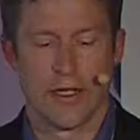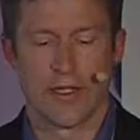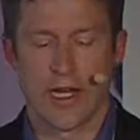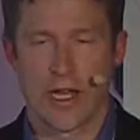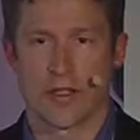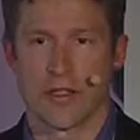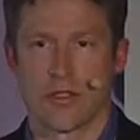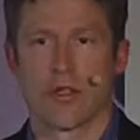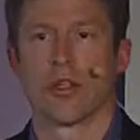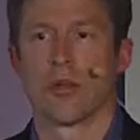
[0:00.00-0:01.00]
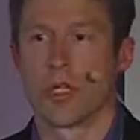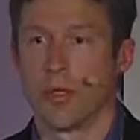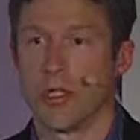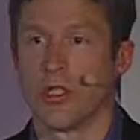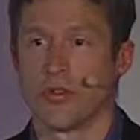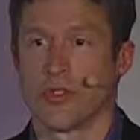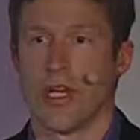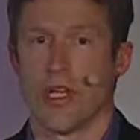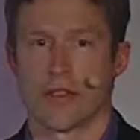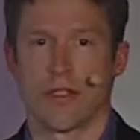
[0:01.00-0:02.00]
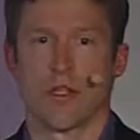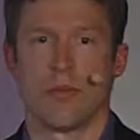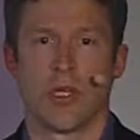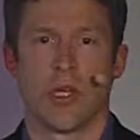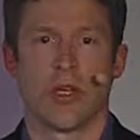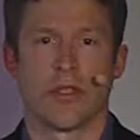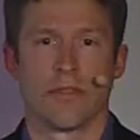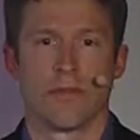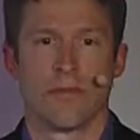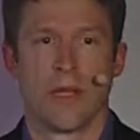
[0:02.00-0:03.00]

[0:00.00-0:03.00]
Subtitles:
and that access token can be used to access APIs.